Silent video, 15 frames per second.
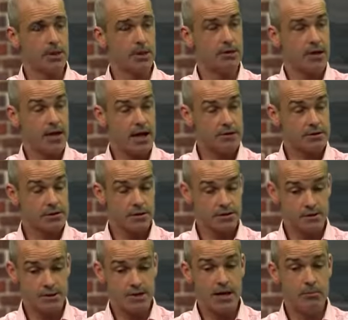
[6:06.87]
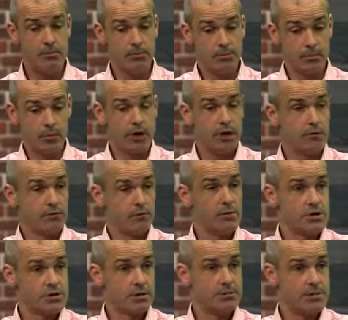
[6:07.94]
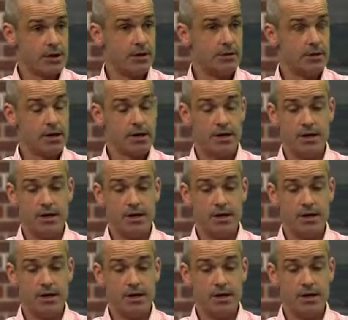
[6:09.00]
And that, to them, looking from the top down,